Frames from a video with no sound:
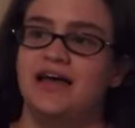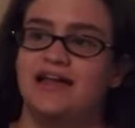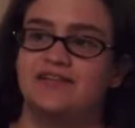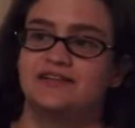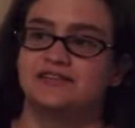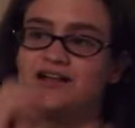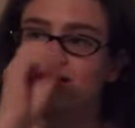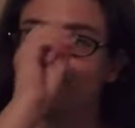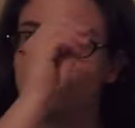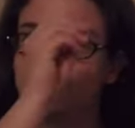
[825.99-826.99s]
And then it's got
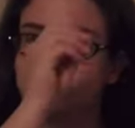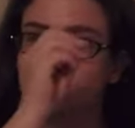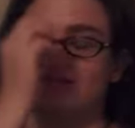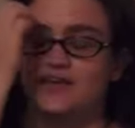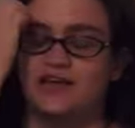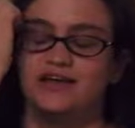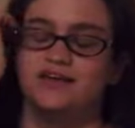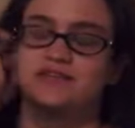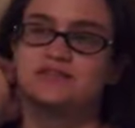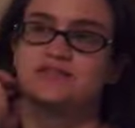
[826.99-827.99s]
like a crystal on the
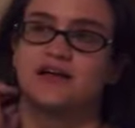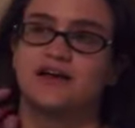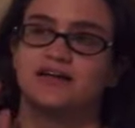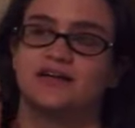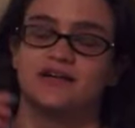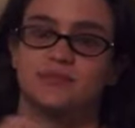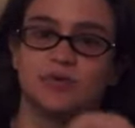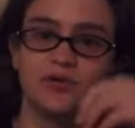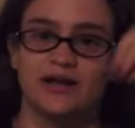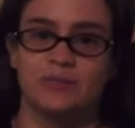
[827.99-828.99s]
end and like a,
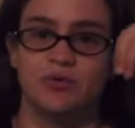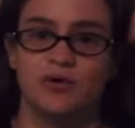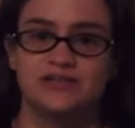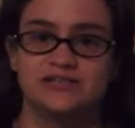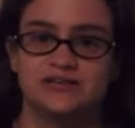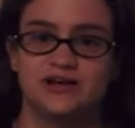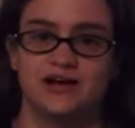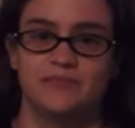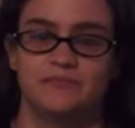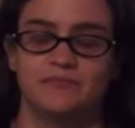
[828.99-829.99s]
like a pointed
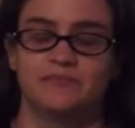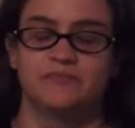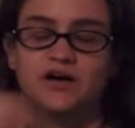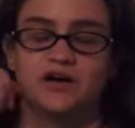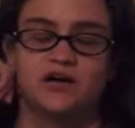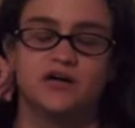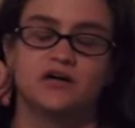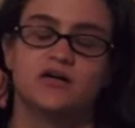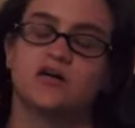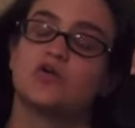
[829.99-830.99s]
um,
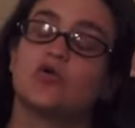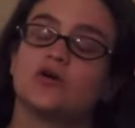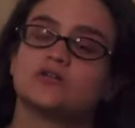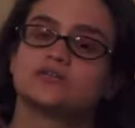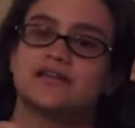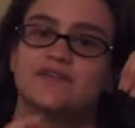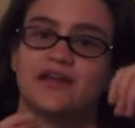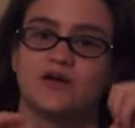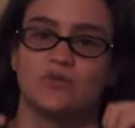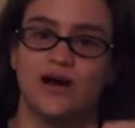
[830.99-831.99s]
uh, quartz and then
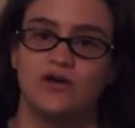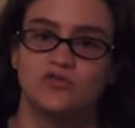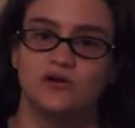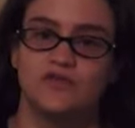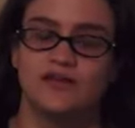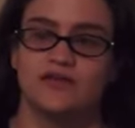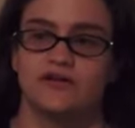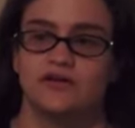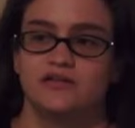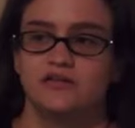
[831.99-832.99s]
like a round one on the other
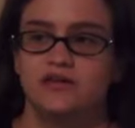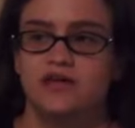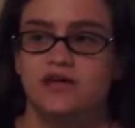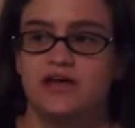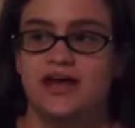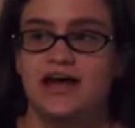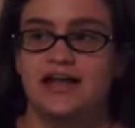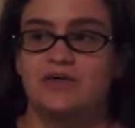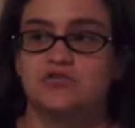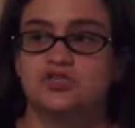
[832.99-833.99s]
end.
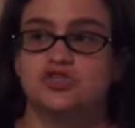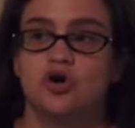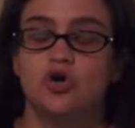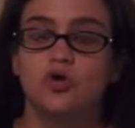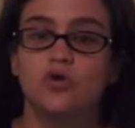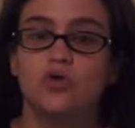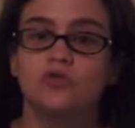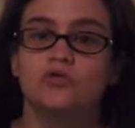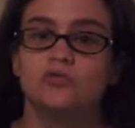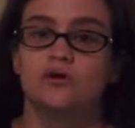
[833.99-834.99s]
And I was
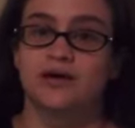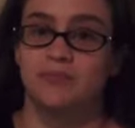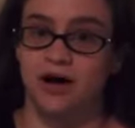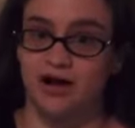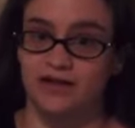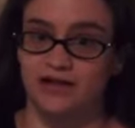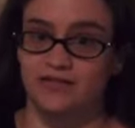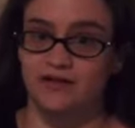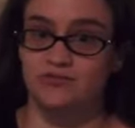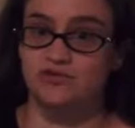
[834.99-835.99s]
told when I bought it
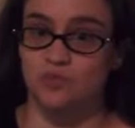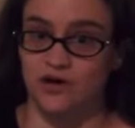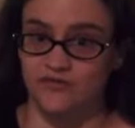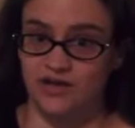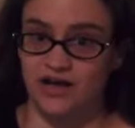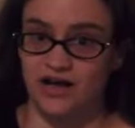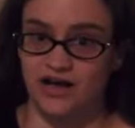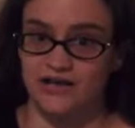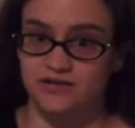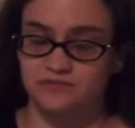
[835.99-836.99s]
that it was one of a
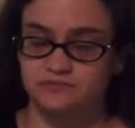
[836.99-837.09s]
kind.